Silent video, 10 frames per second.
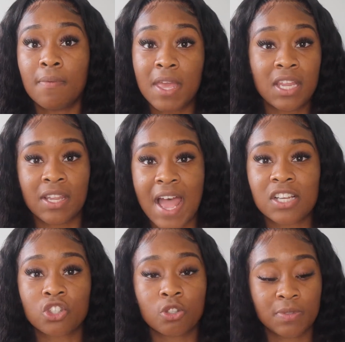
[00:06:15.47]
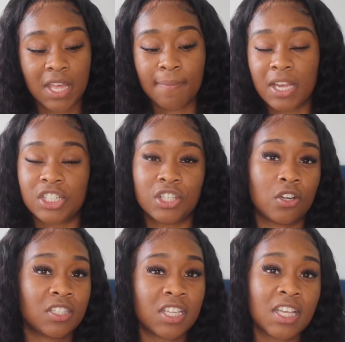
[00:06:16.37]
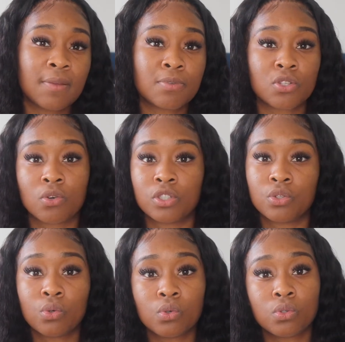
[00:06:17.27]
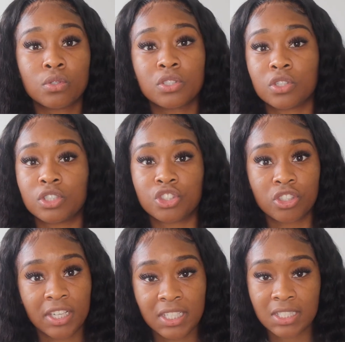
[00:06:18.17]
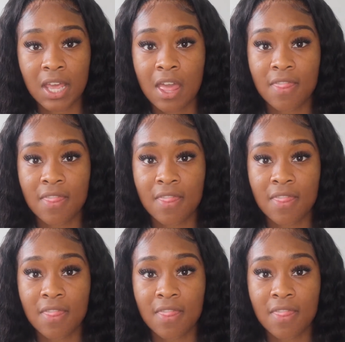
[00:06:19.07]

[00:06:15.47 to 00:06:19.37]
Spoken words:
in Lash Groups, they might share tips or tools or tricks